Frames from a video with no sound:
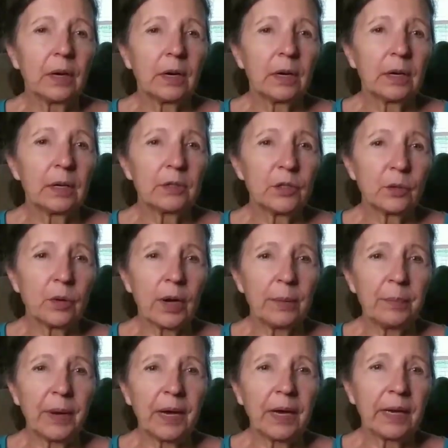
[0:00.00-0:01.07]
Uh, do
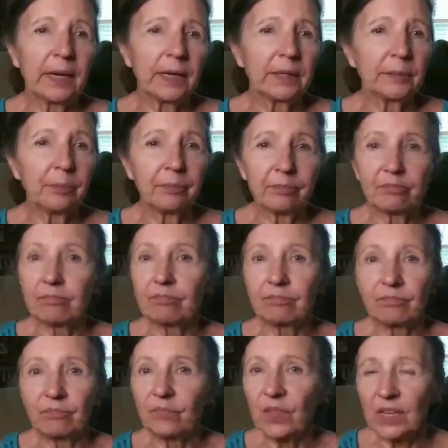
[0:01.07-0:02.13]
I buy
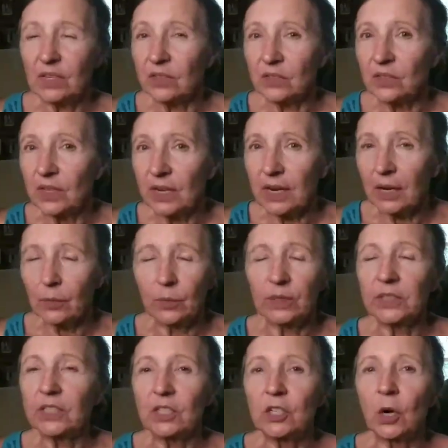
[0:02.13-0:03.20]
things that I
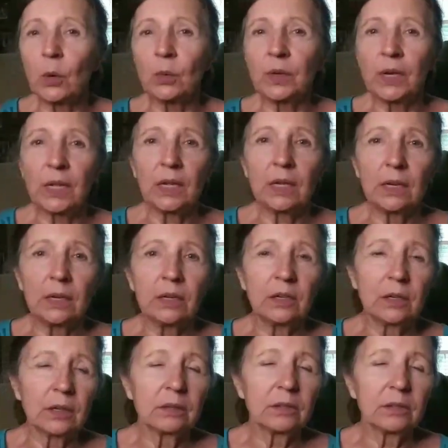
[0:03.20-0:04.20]
really don't need?